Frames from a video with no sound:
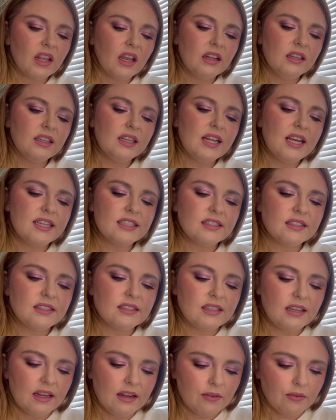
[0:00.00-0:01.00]
Let's
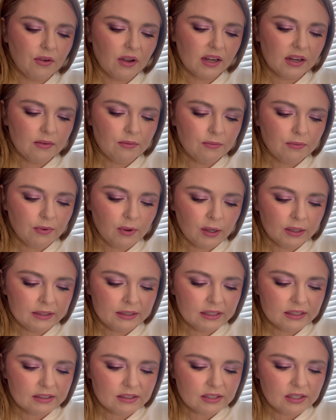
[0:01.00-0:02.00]
see if I can find
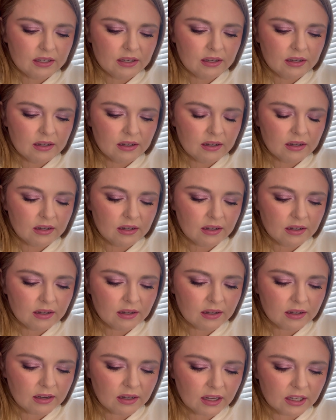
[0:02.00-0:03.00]
it.
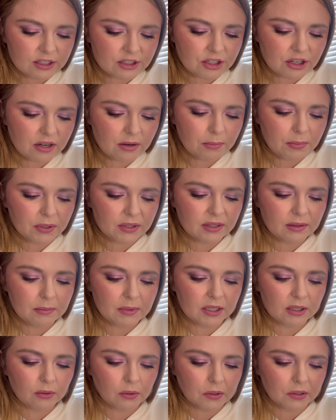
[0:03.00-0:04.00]
I should have put them
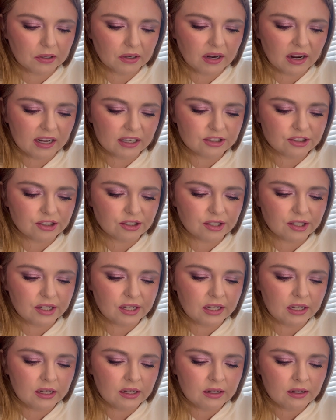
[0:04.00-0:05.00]
in order, actually.